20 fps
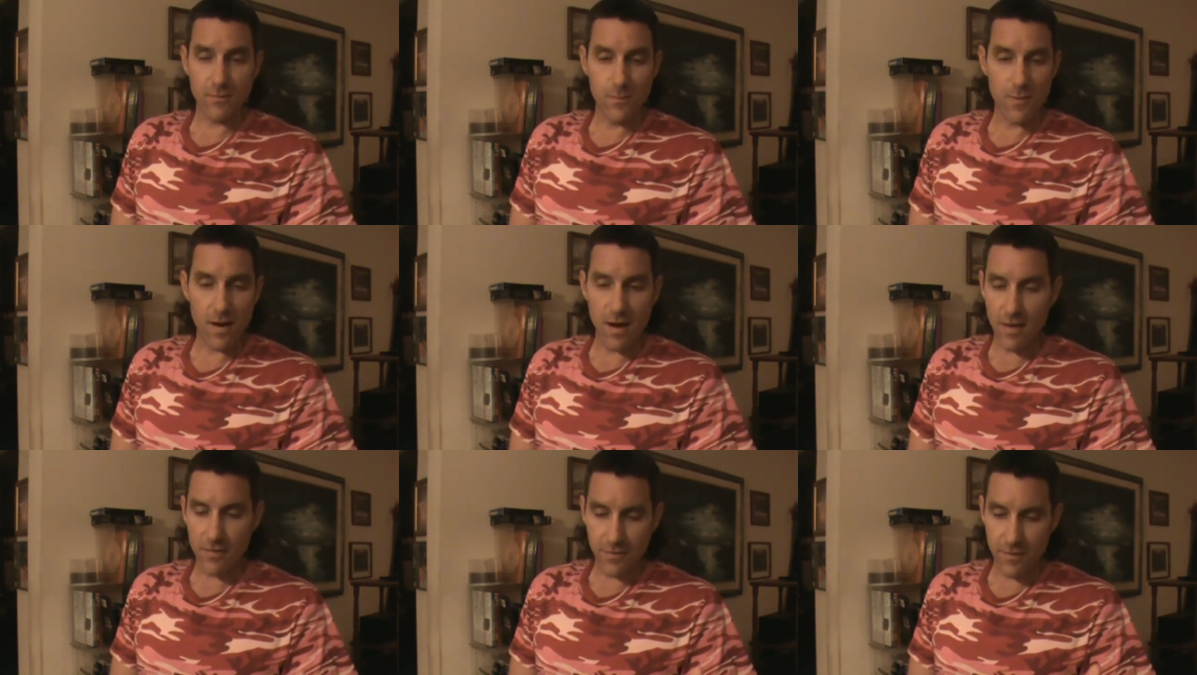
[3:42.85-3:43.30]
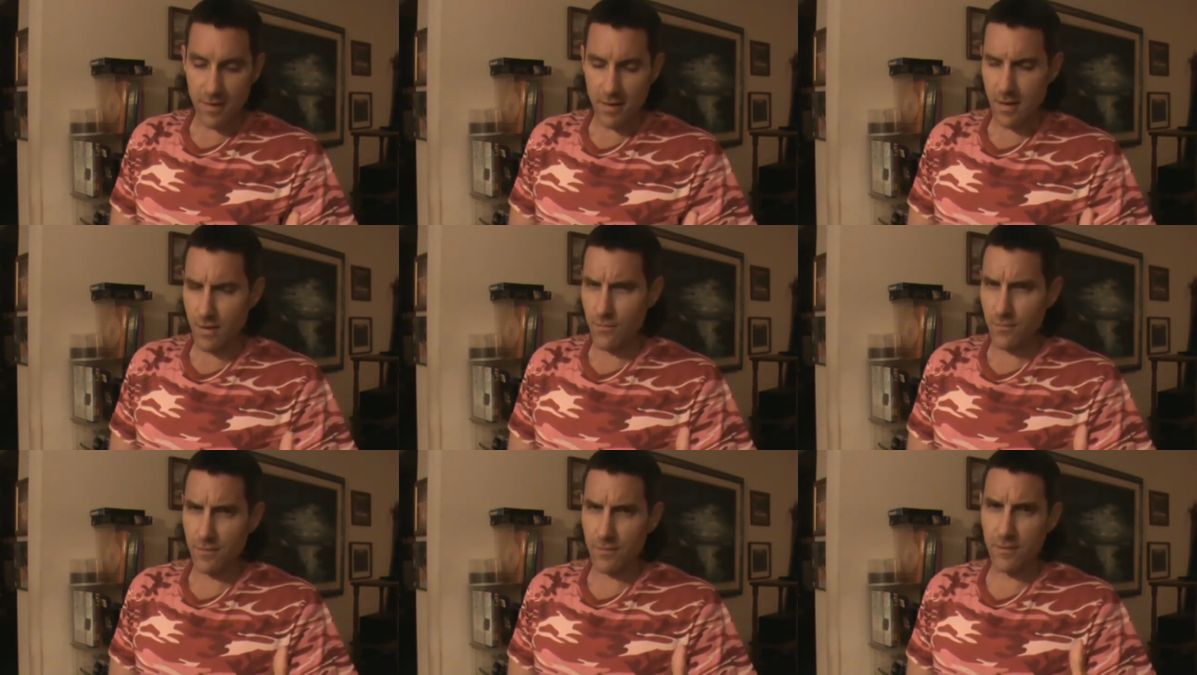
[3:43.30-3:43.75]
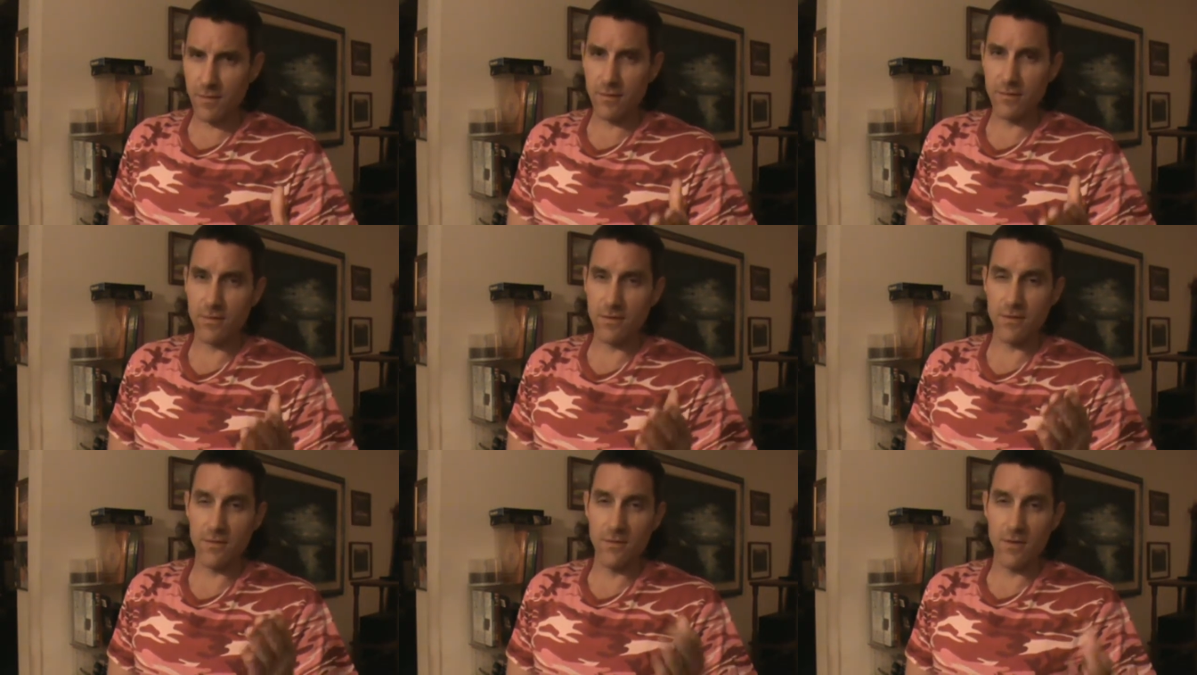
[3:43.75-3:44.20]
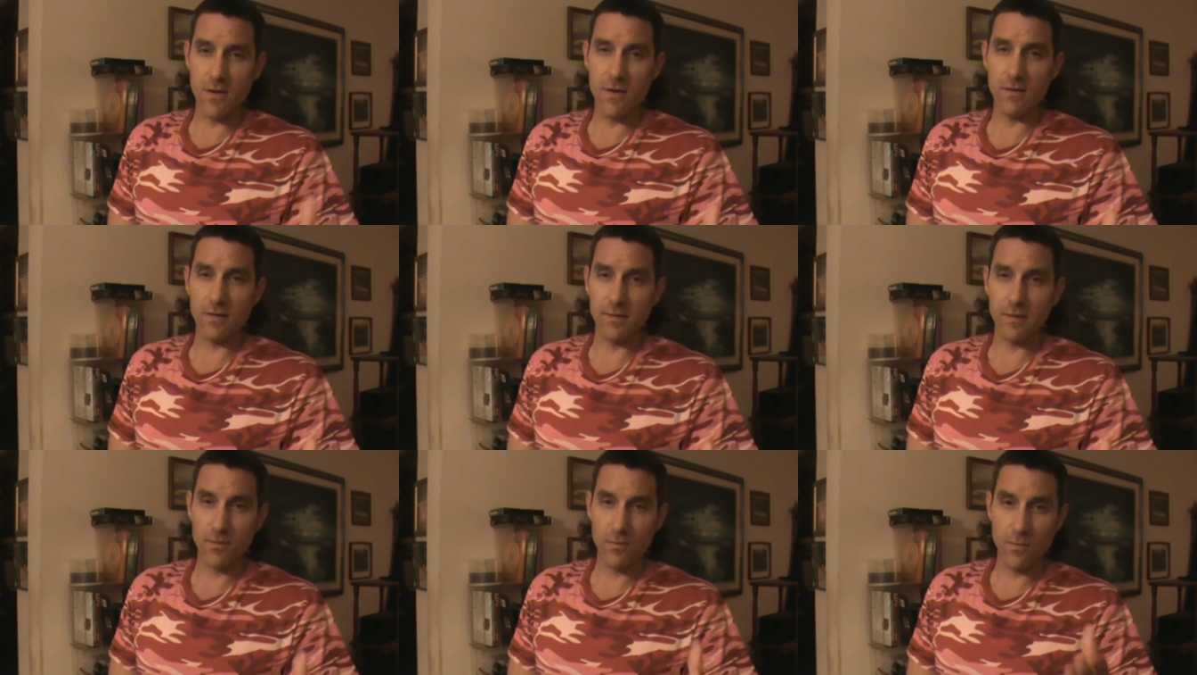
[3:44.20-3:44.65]
but I think it was just the
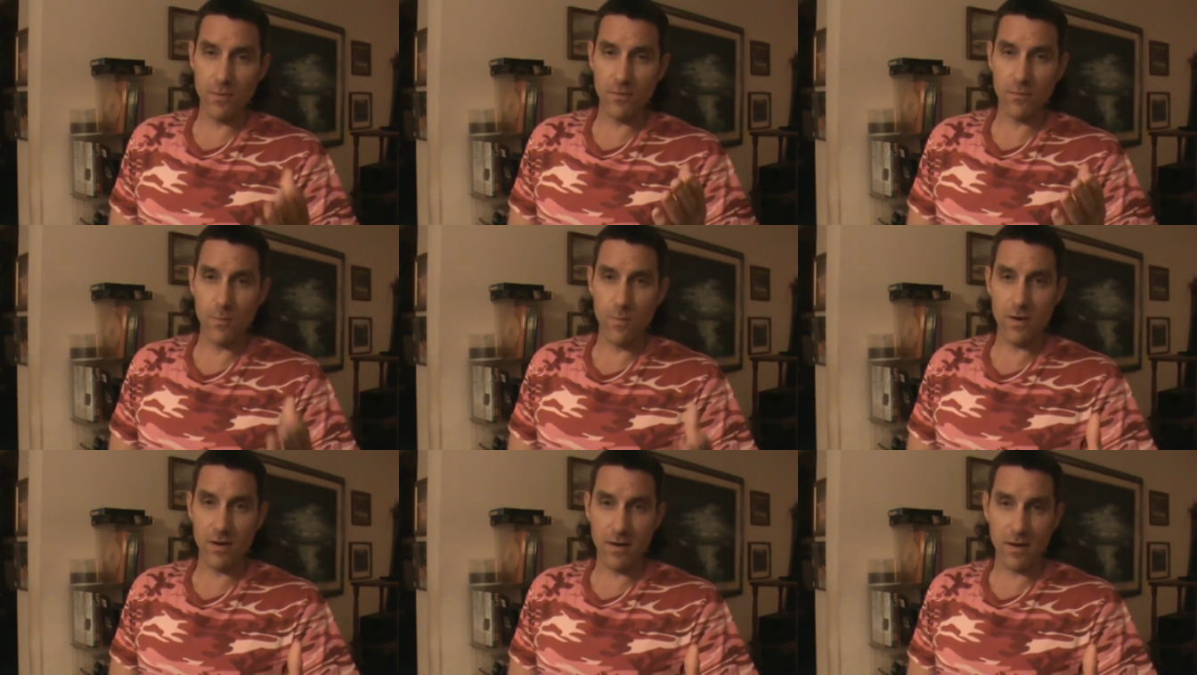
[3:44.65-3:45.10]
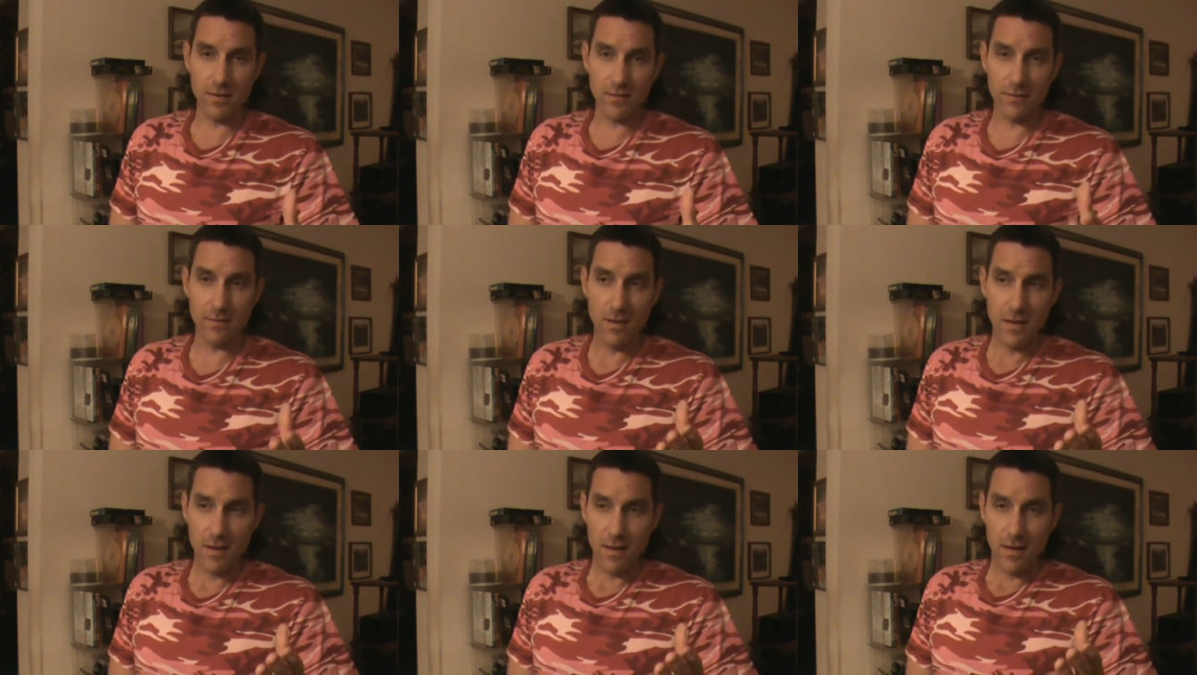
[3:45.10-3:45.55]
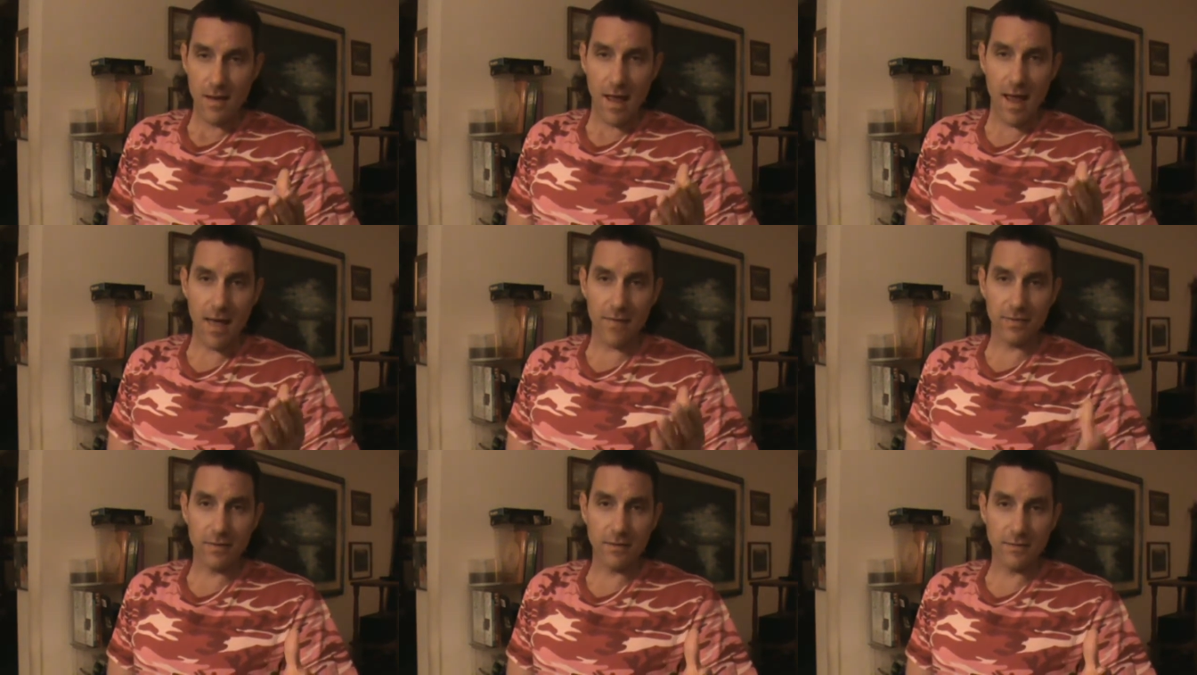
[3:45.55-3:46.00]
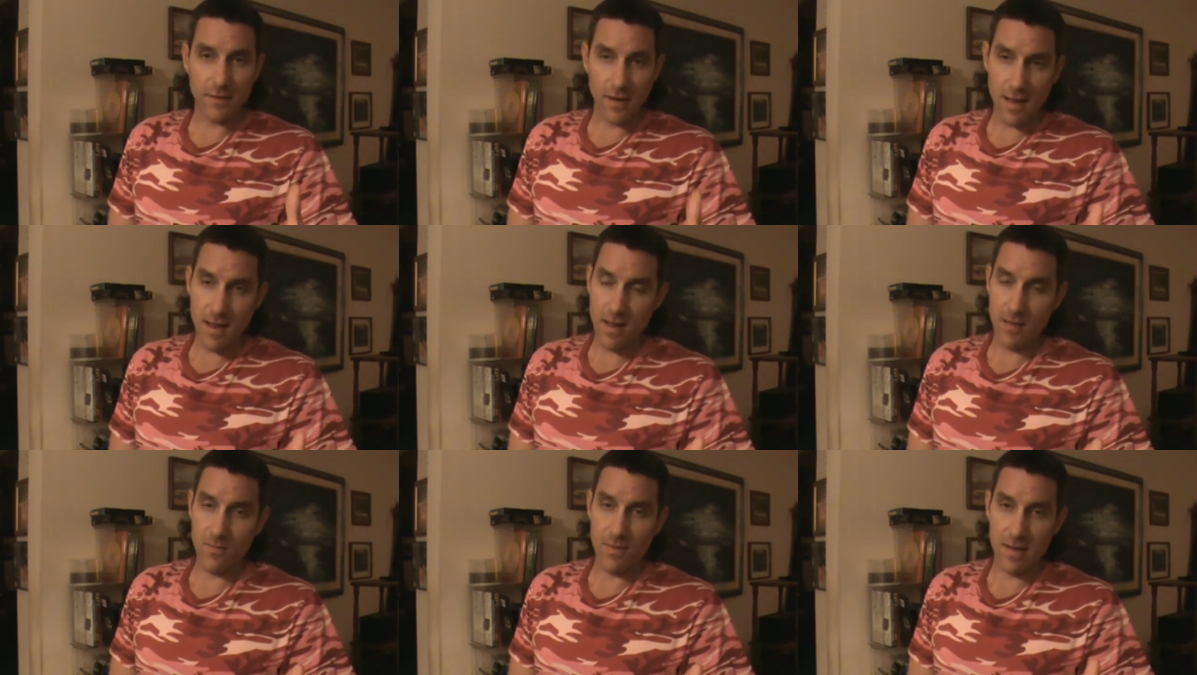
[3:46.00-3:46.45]
drugs that was because at the
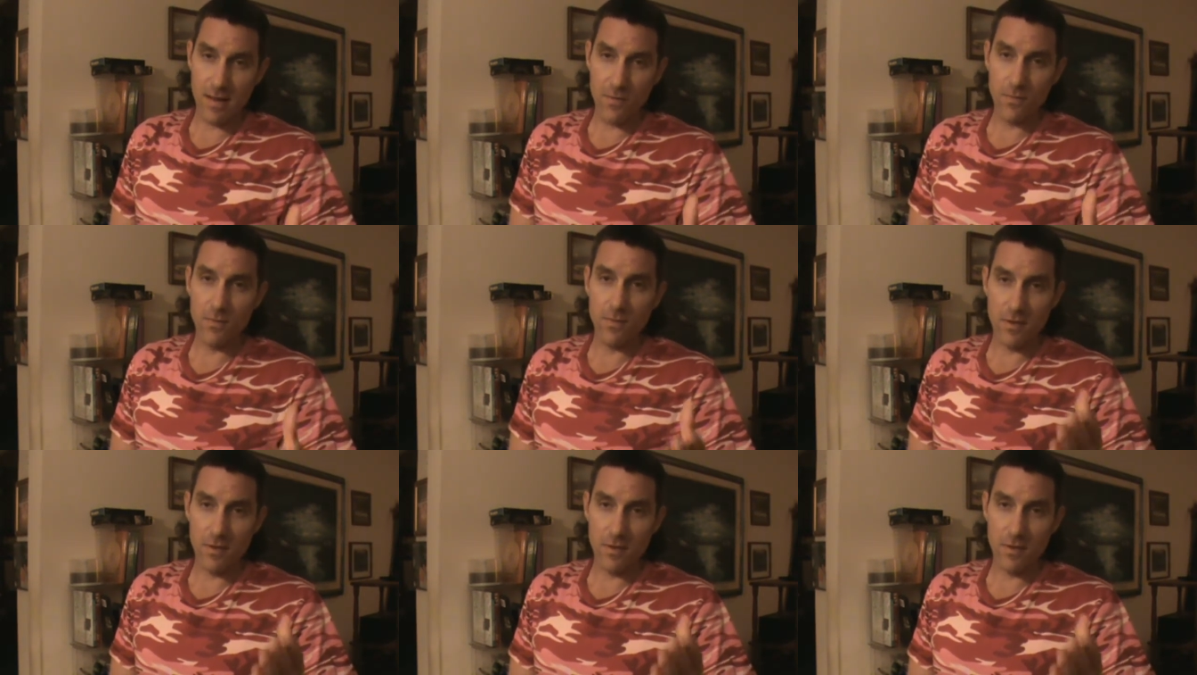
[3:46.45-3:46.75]
time he